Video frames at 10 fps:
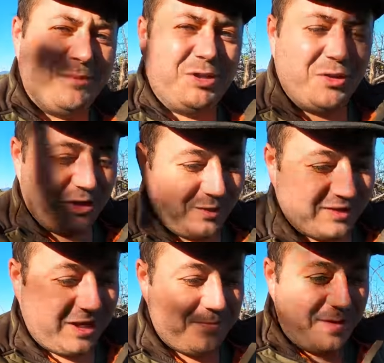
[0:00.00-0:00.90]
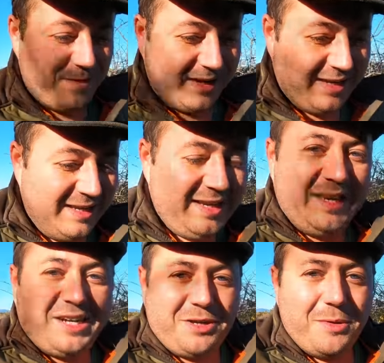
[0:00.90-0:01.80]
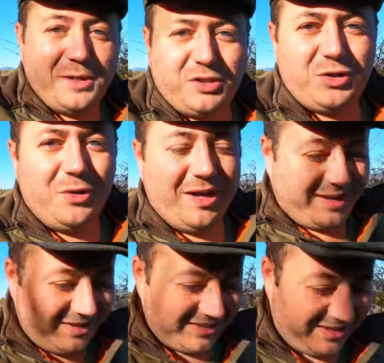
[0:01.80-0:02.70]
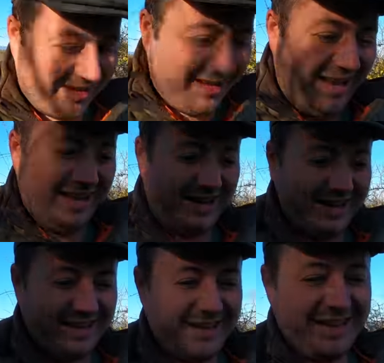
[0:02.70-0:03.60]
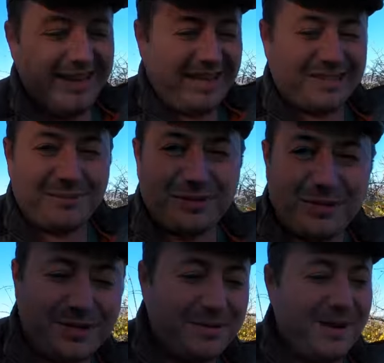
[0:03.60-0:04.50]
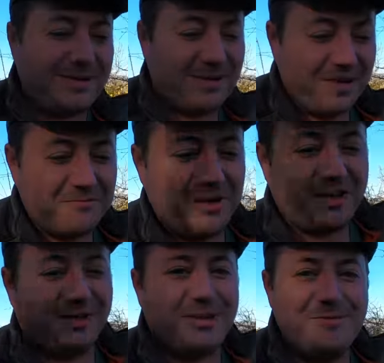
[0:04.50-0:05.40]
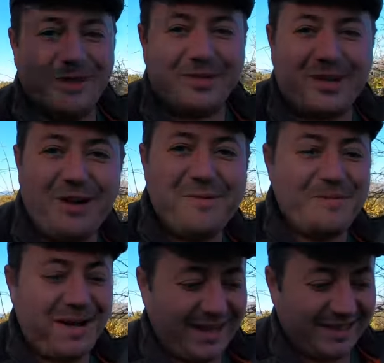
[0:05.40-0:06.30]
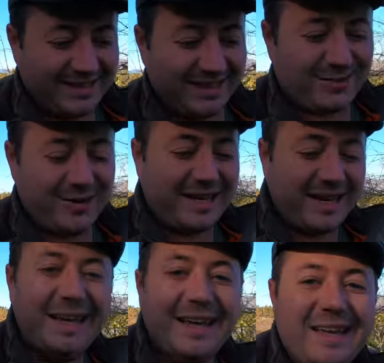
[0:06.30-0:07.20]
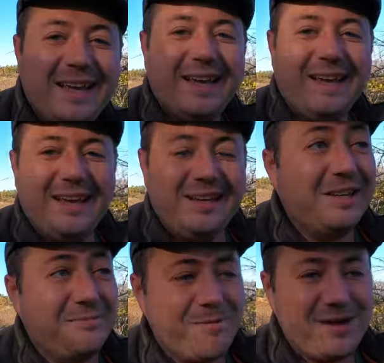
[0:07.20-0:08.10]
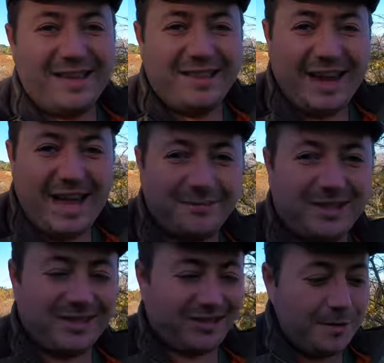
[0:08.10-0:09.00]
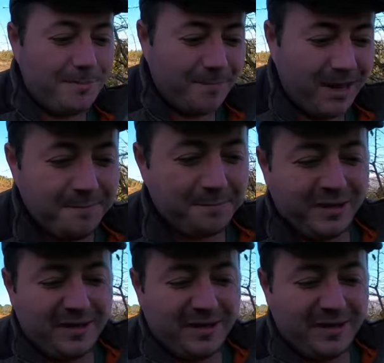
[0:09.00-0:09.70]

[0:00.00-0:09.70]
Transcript: I'm sure this one's going to be a bit shorter, because as I'm sure you can imagine, I haven't really got too much time on my hands this week. You can probably hear the lambs and the sheep up there.